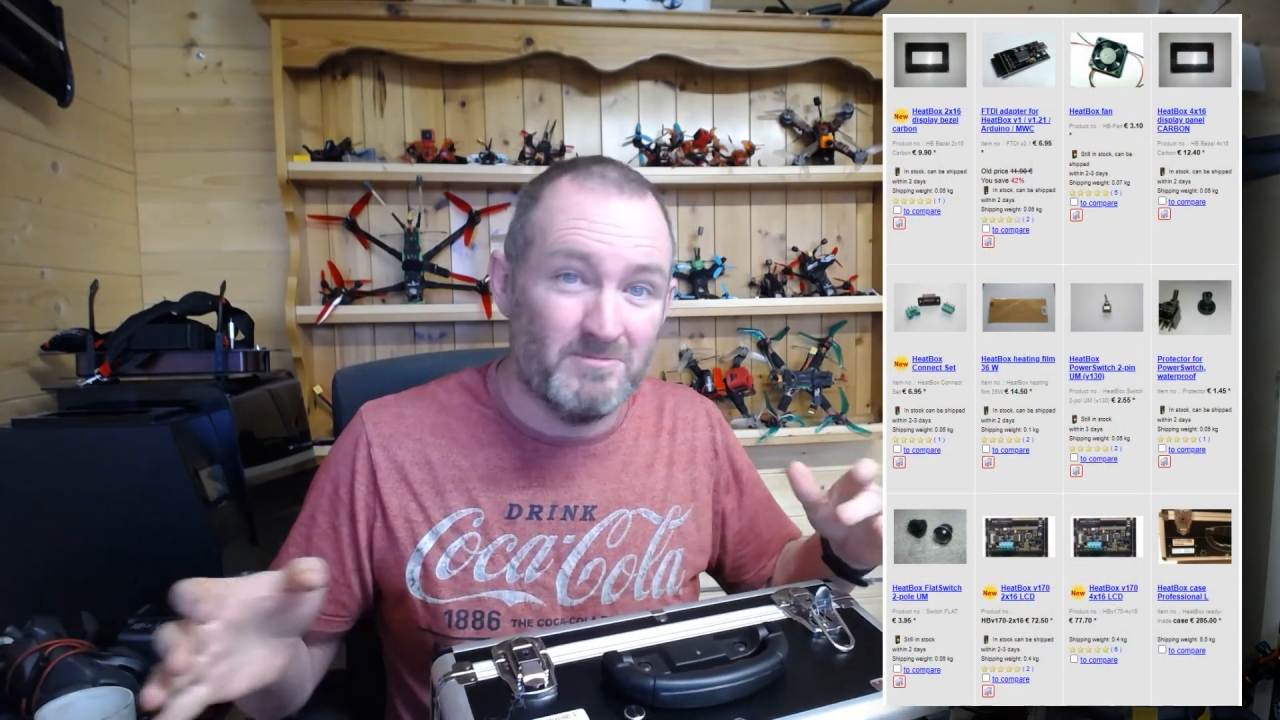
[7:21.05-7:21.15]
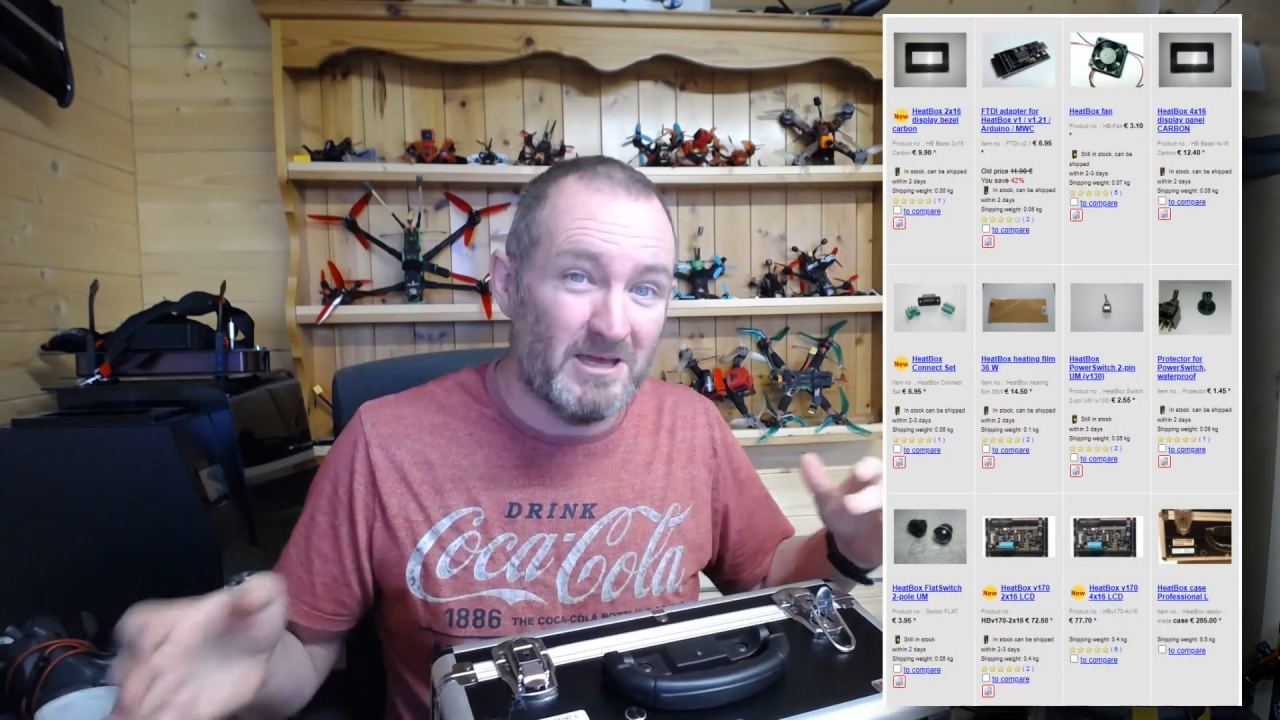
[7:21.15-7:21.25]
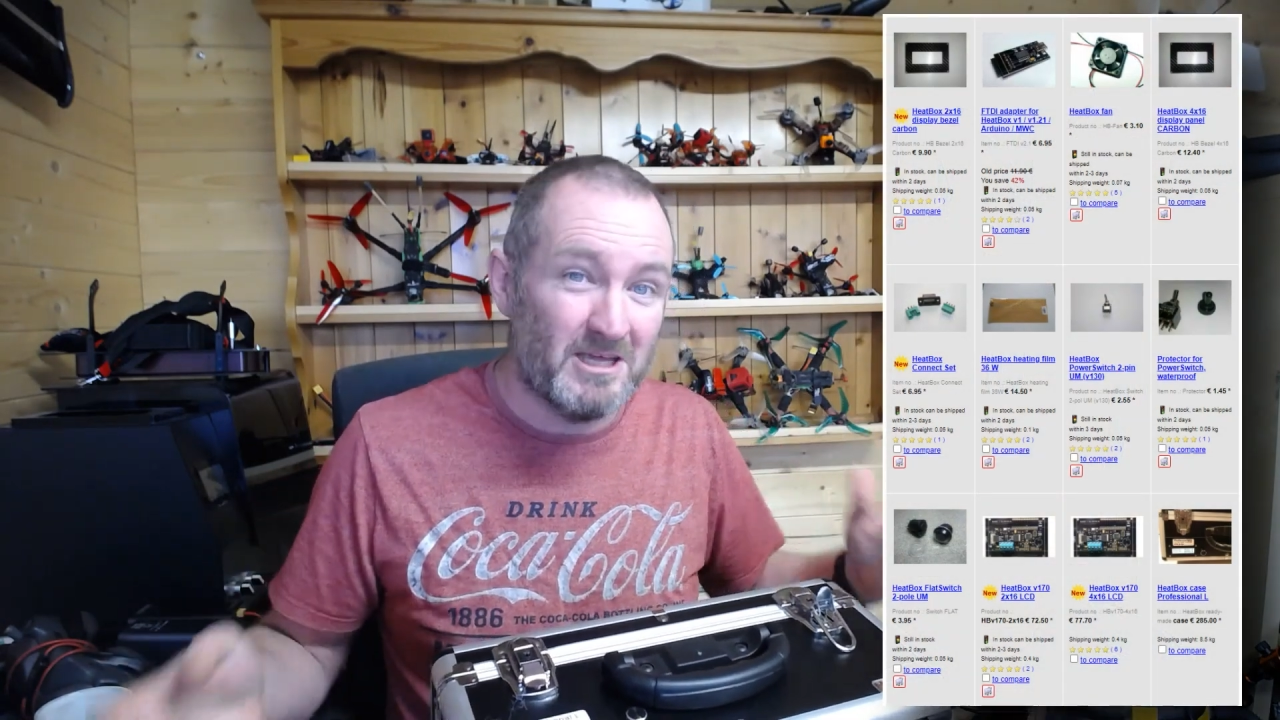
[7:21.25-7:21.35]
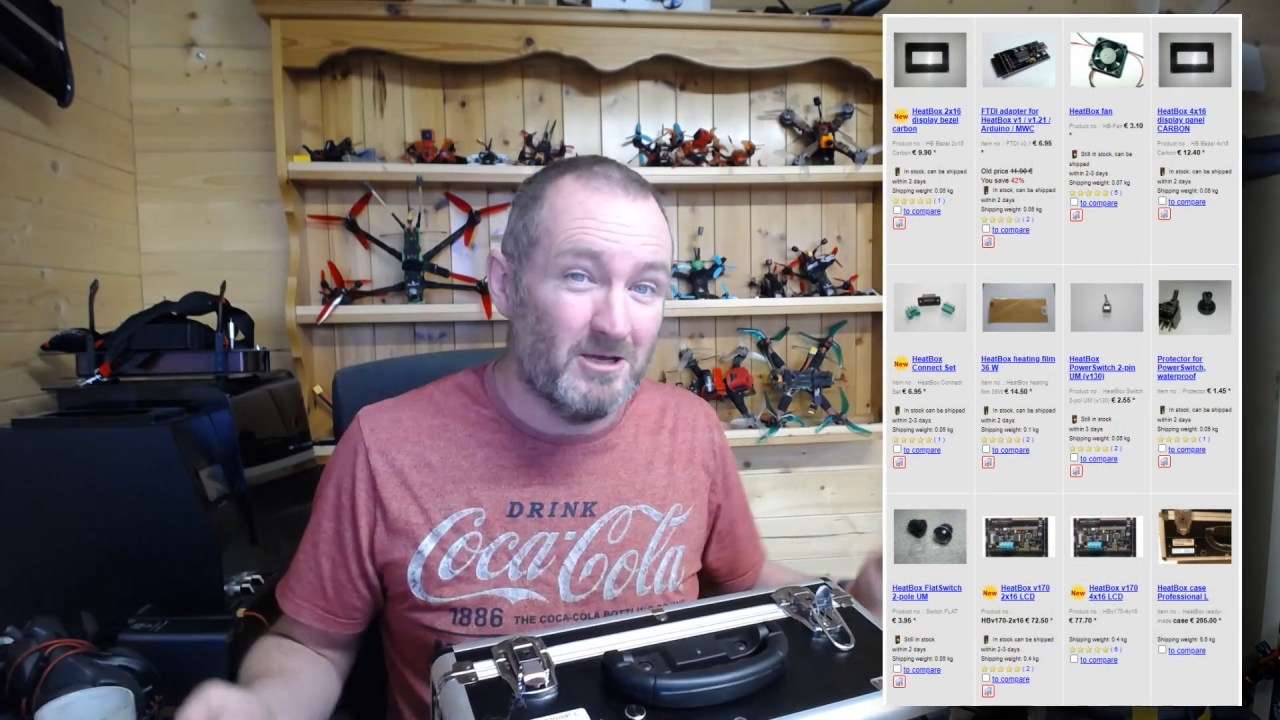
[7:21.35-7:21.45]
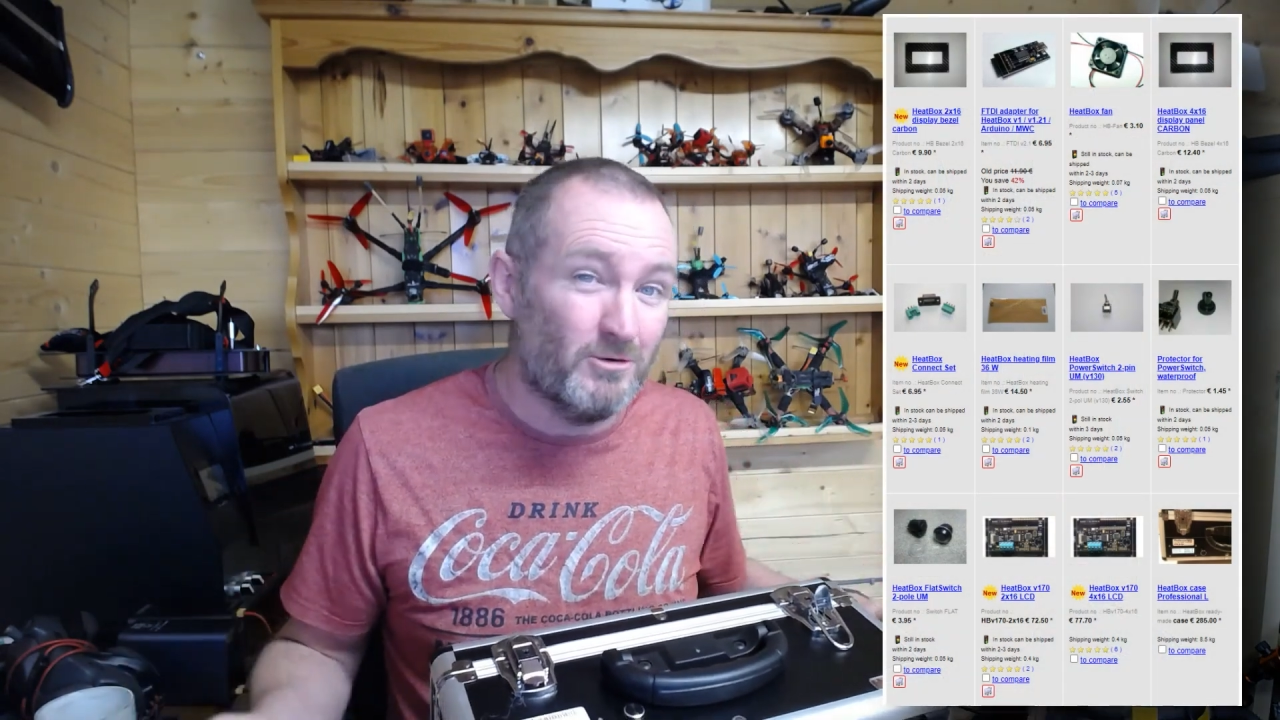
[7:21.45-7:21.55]
to
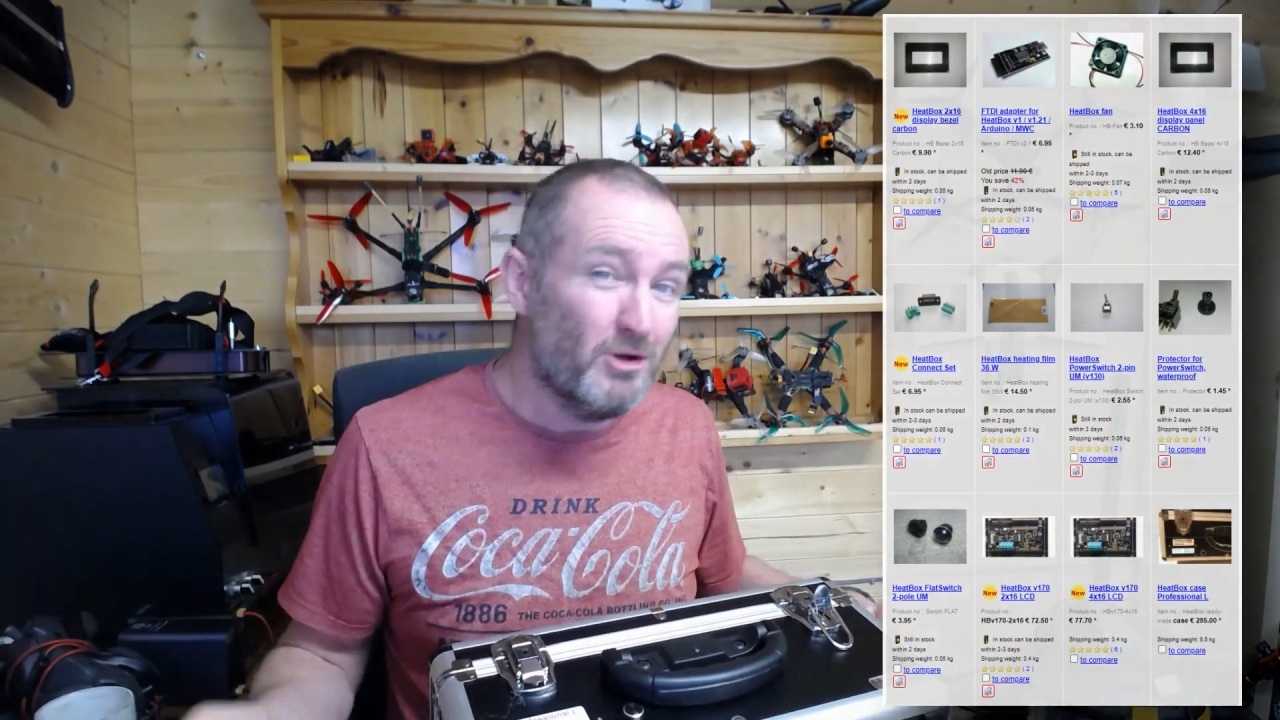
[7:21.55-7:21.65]
make your